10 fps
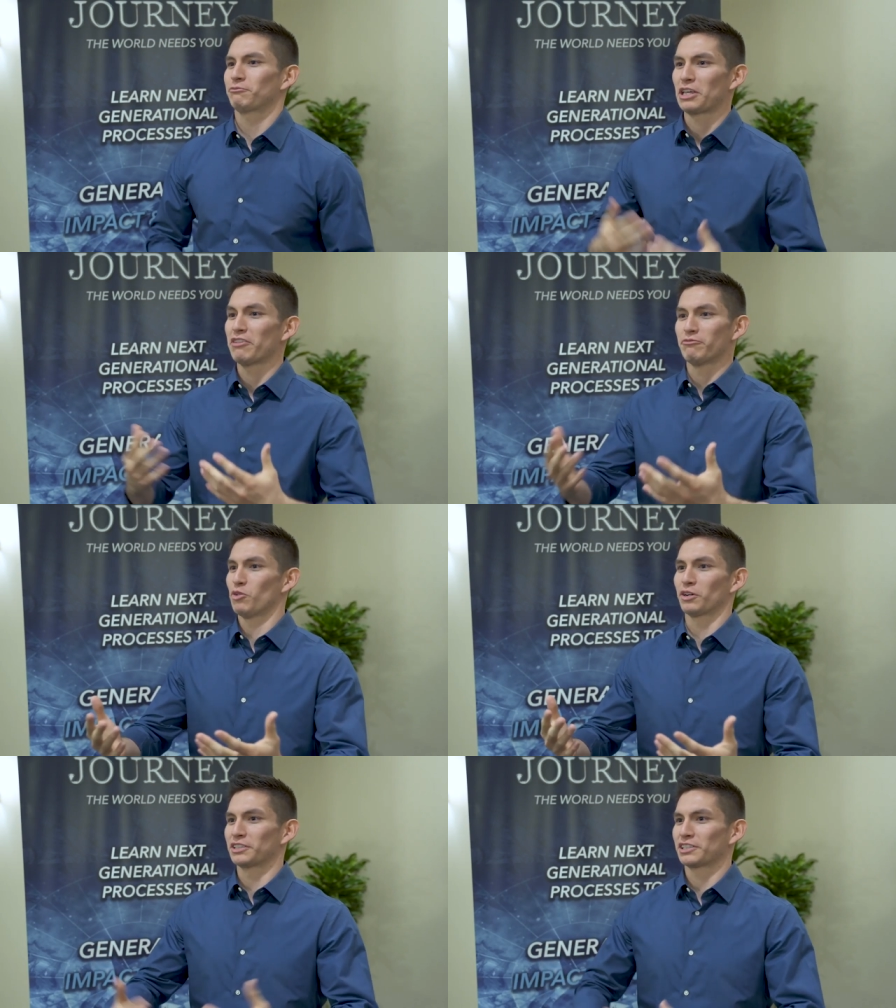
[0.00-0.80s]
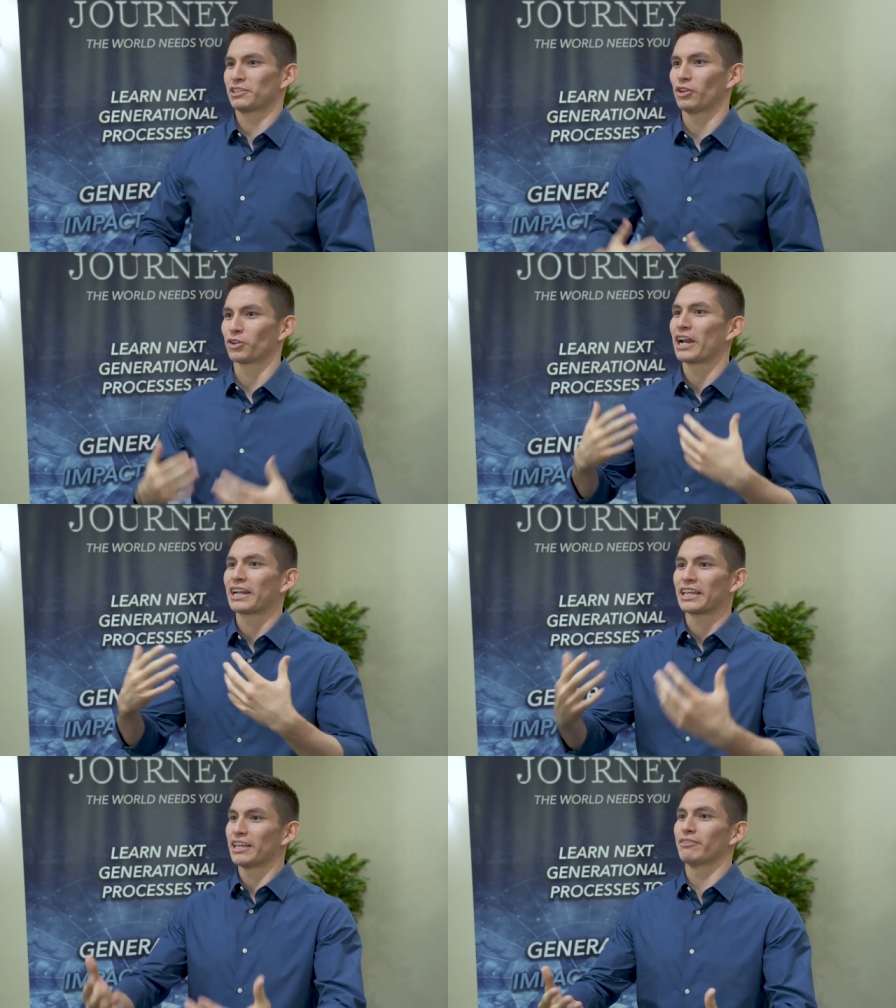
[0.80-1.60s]
give more, just learn how
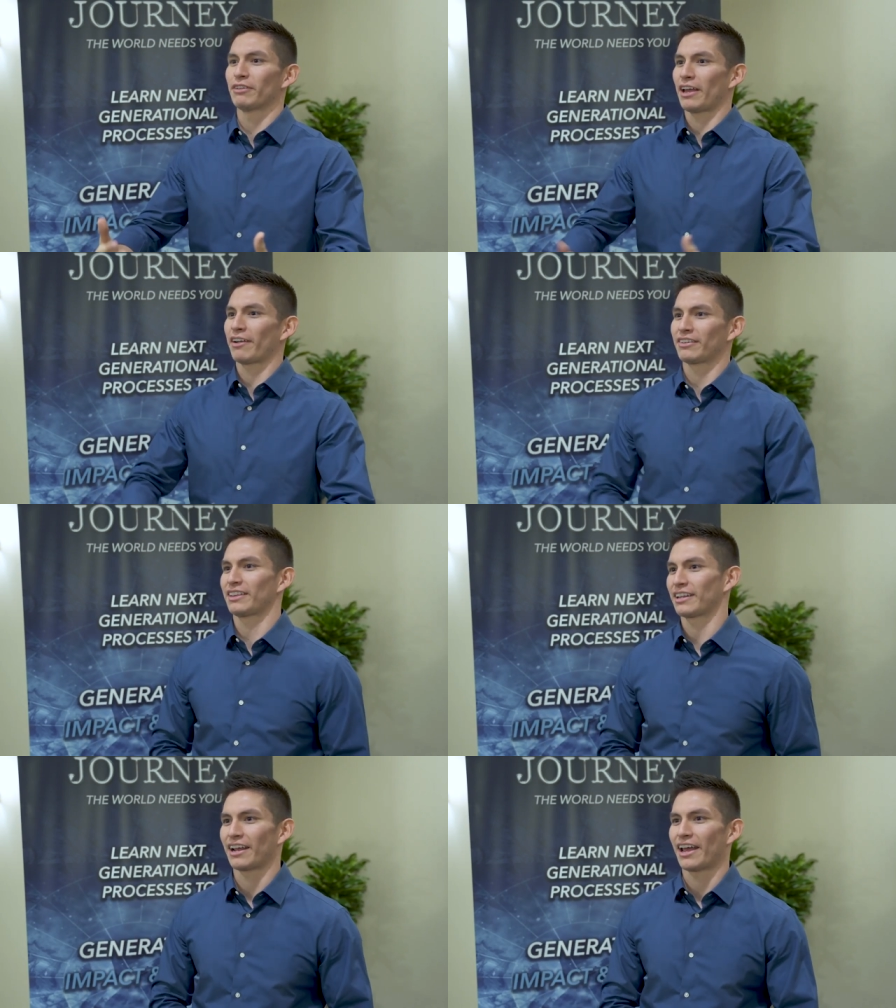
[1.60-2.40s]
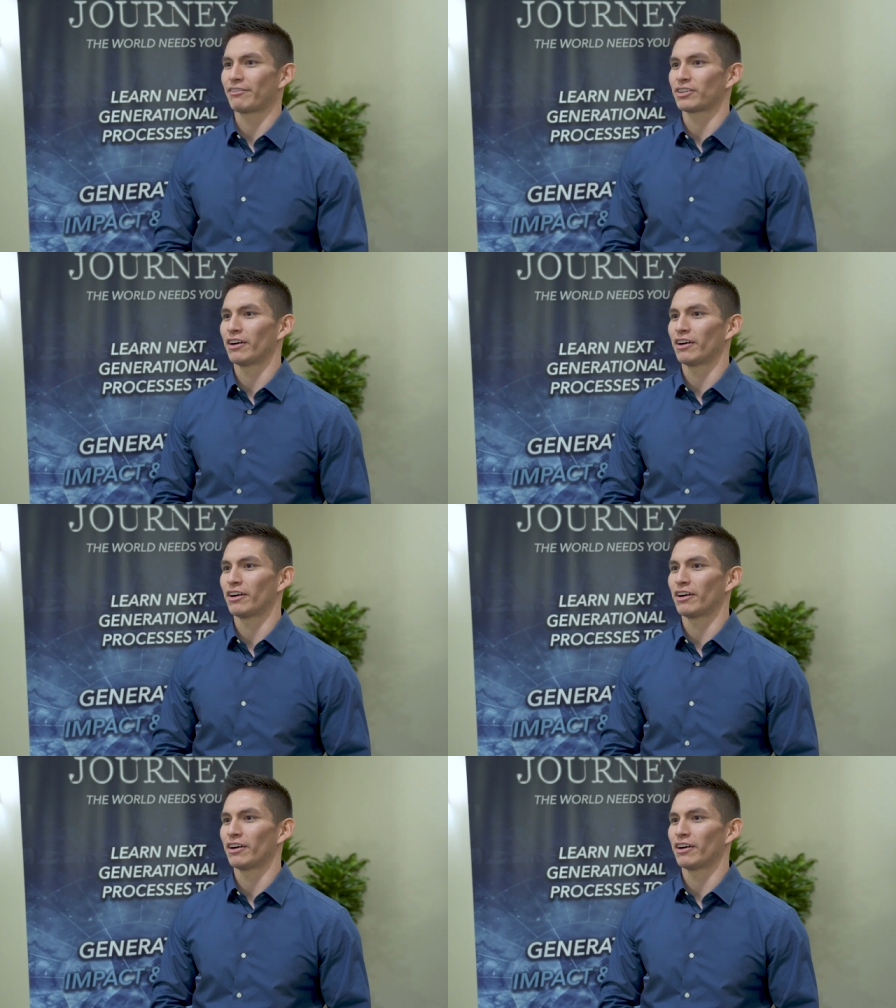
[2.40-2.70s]
to give everything that I have to